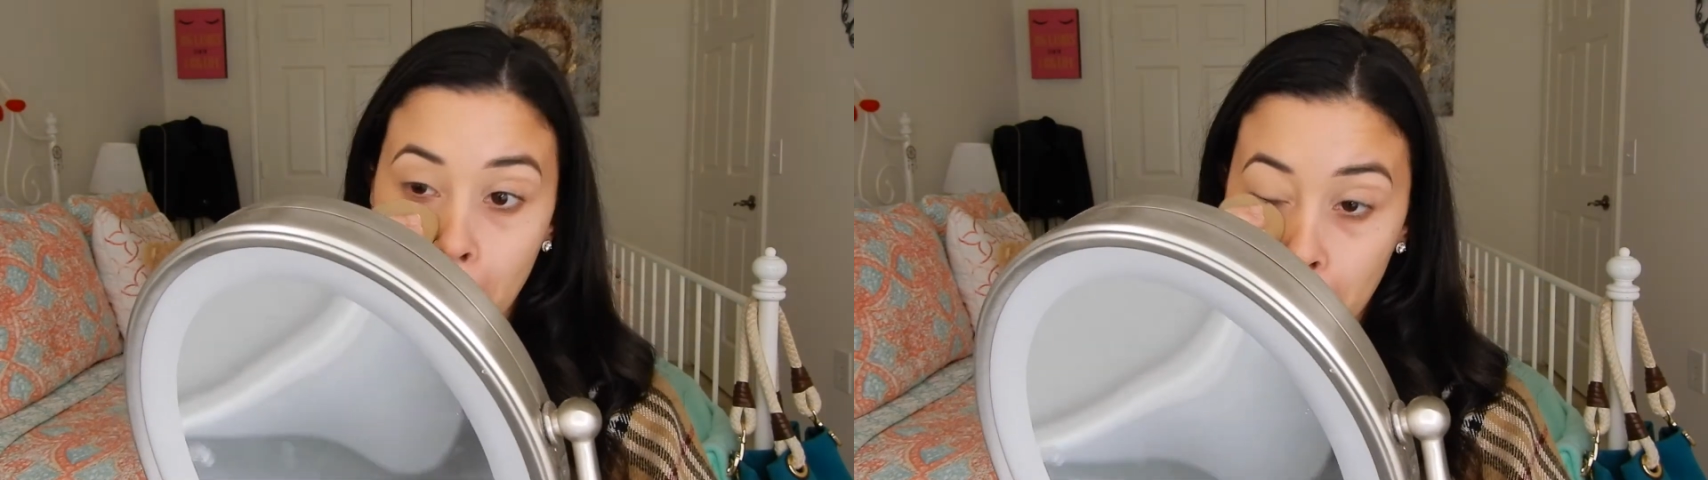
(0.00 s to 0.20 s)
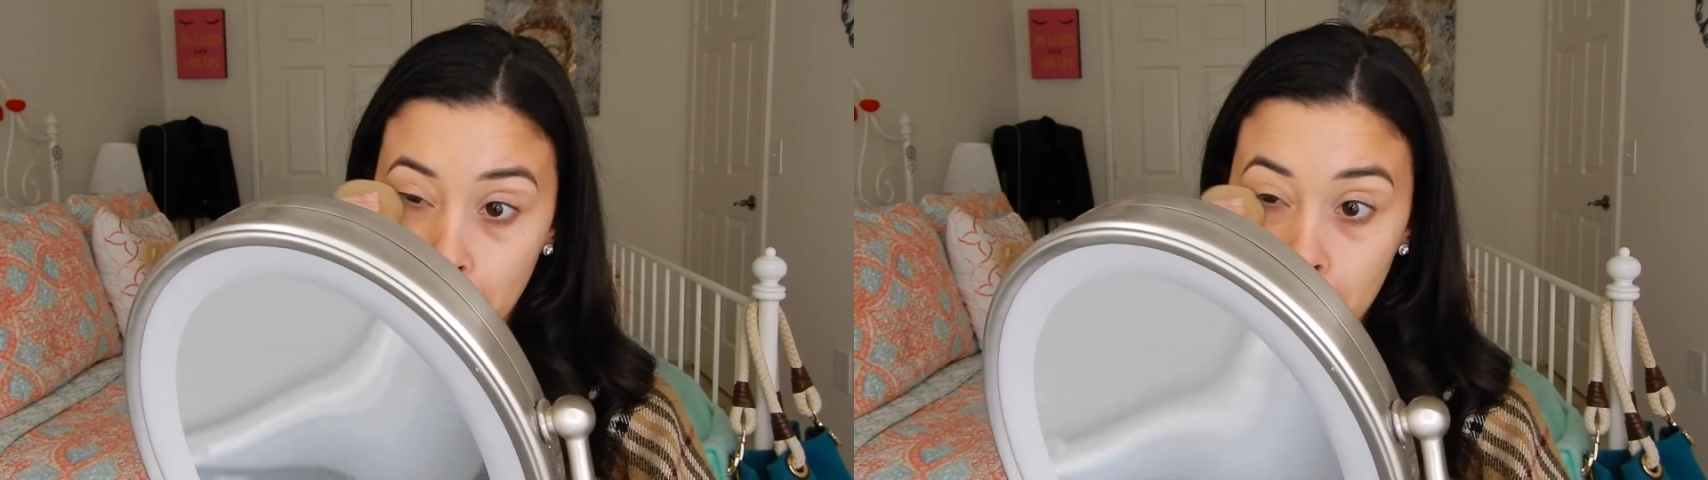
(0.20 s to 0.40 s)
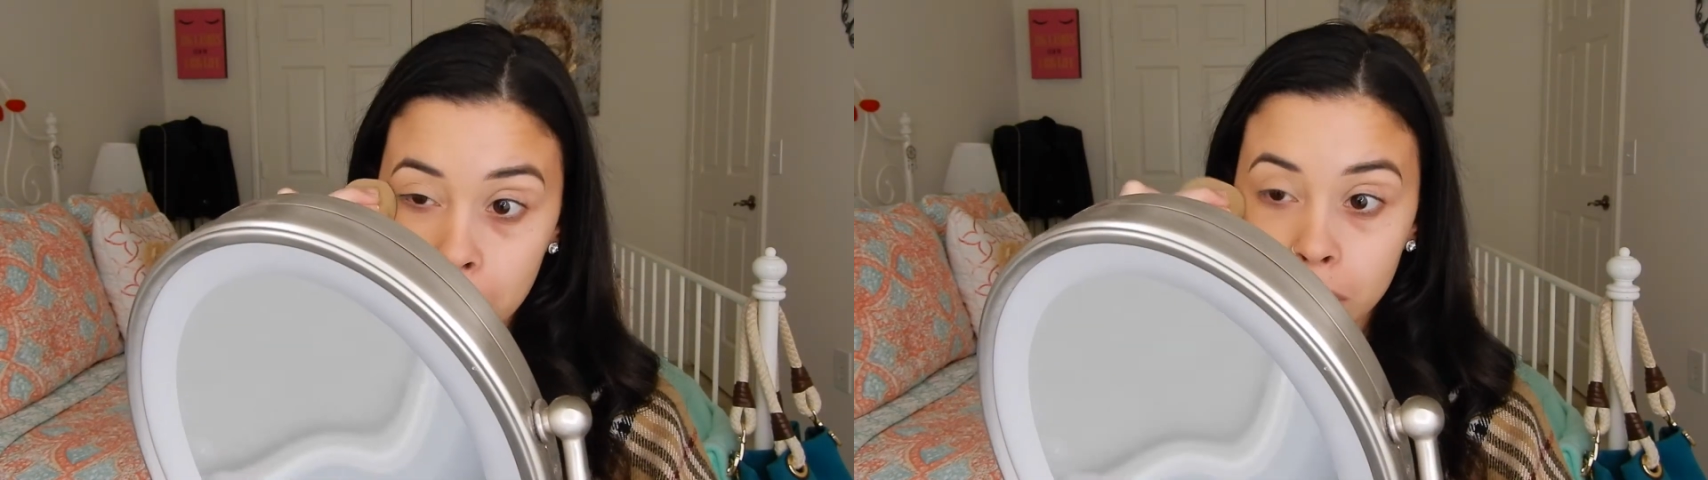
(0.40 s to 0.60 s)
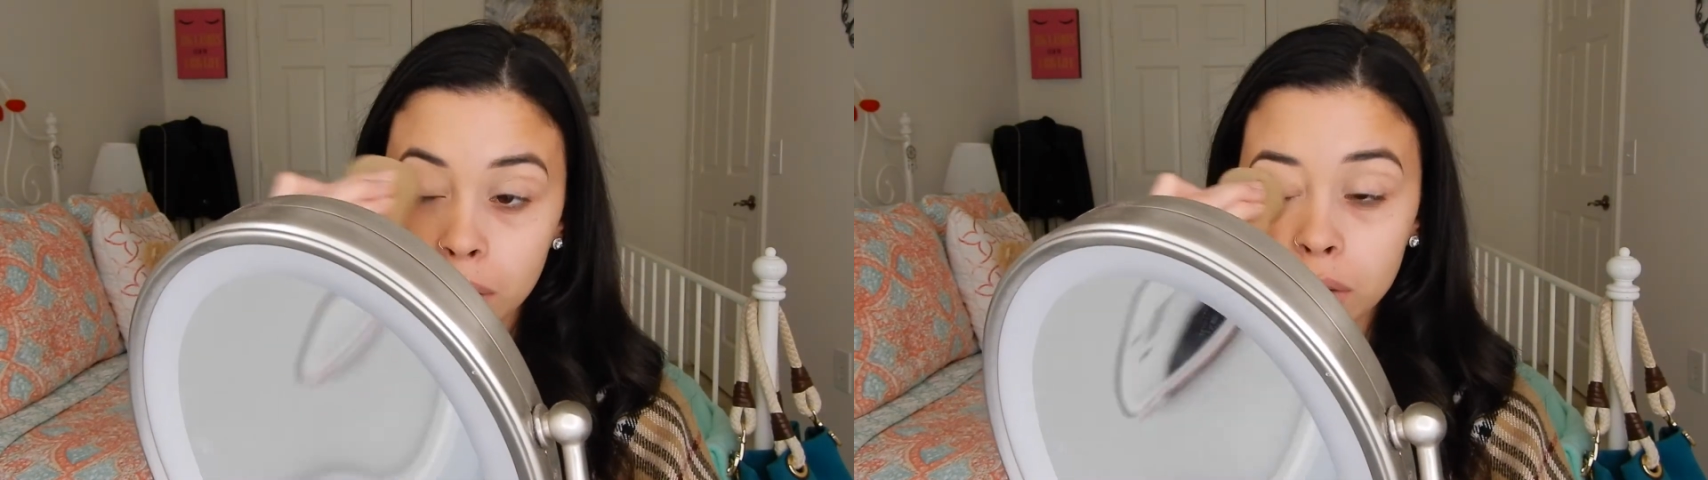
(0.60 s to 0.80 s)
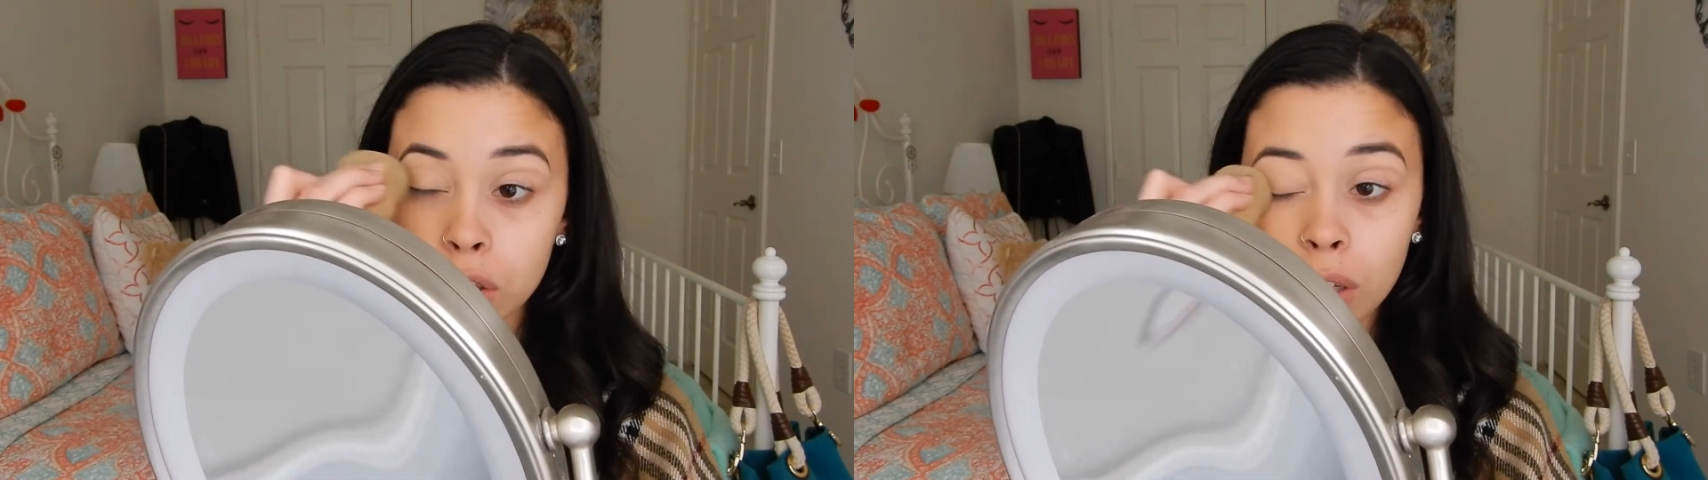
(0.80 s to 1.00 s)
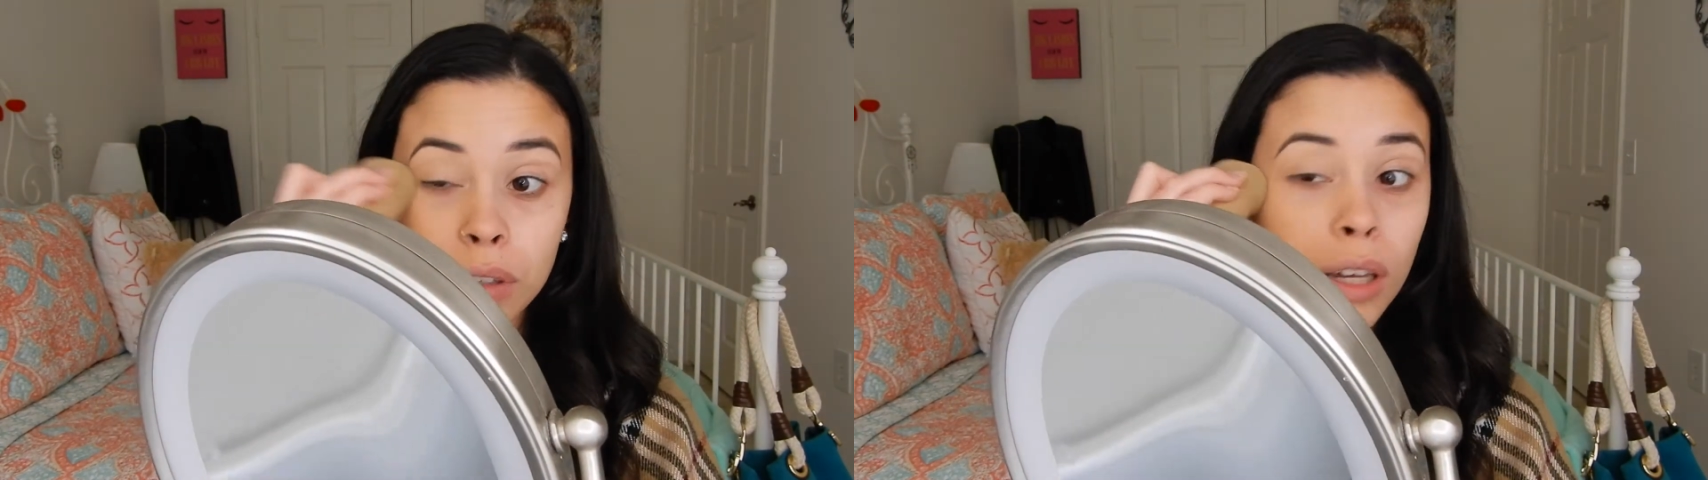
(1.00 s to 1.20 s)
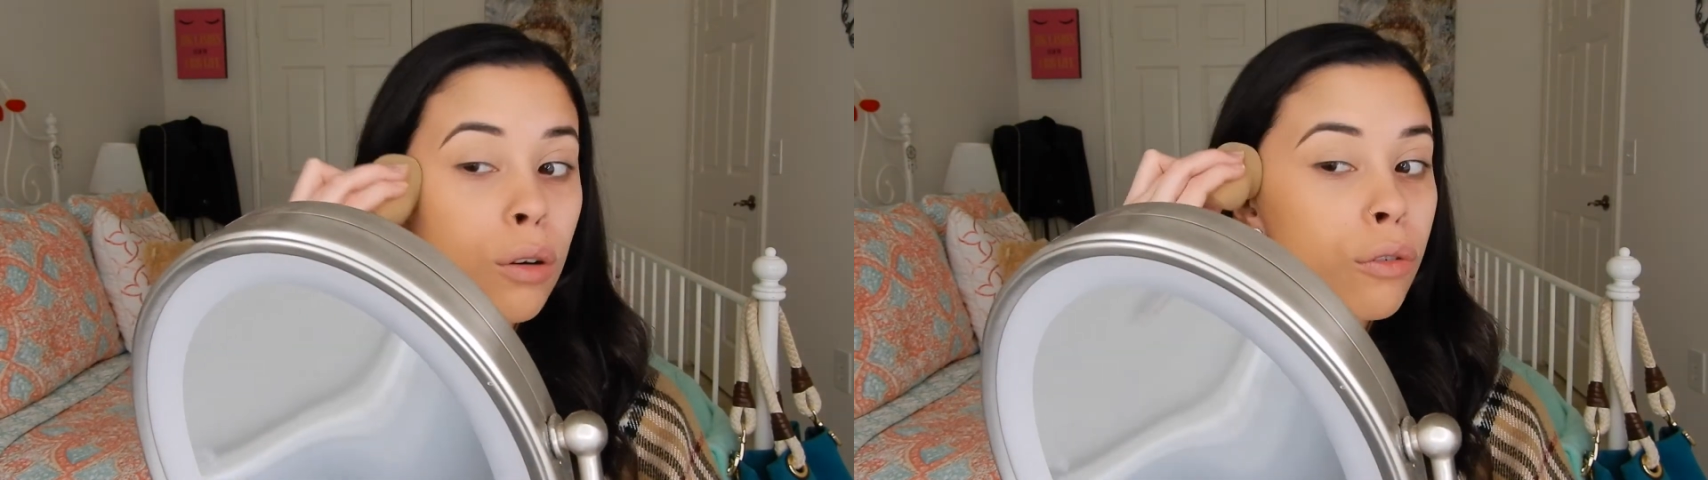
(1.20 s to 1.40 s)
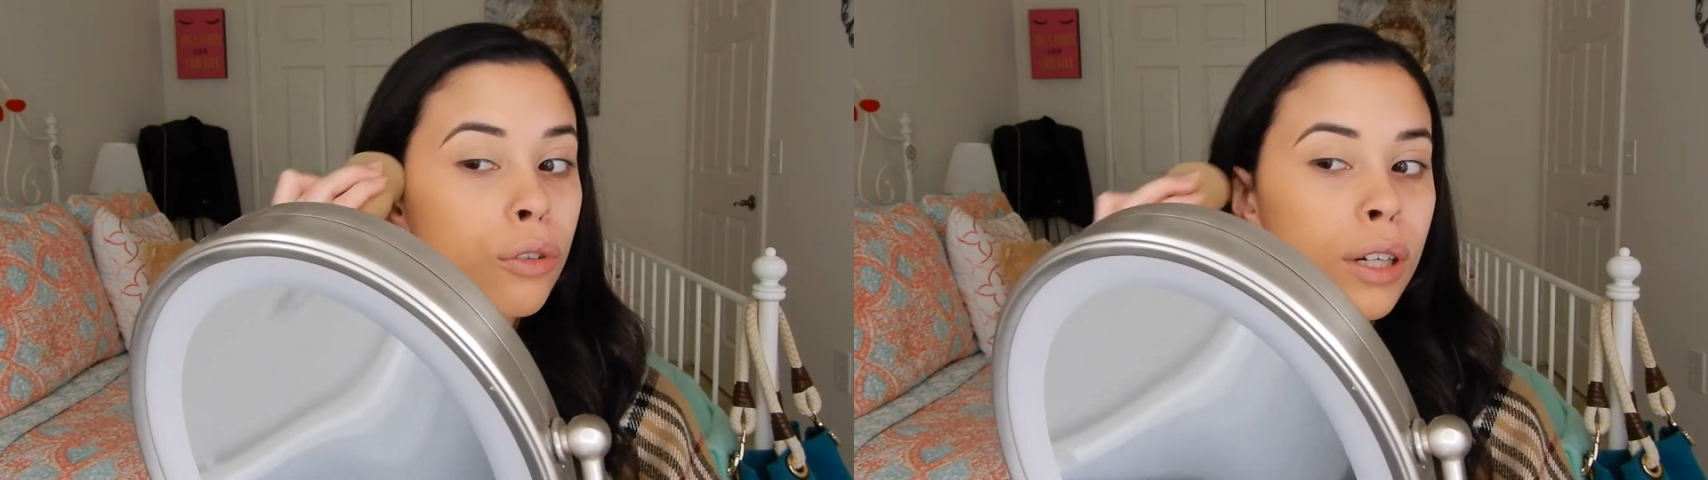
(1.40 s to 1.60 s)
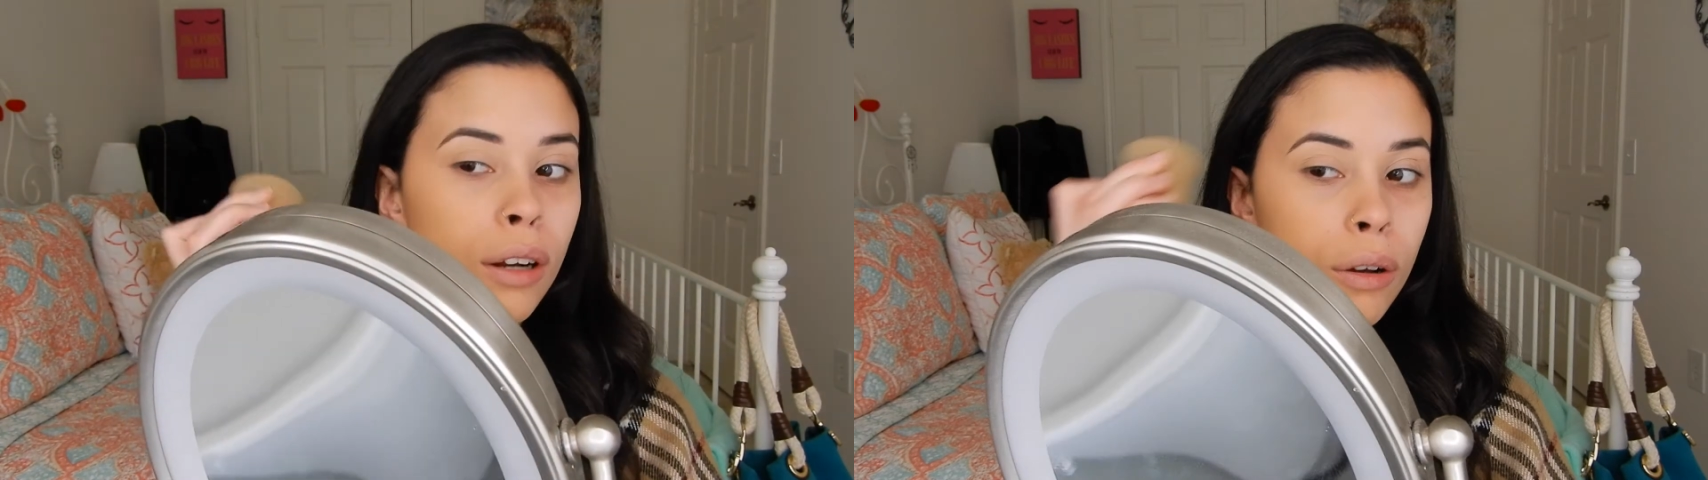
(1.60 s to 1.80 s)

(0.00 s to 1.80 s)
And you just have to get over it.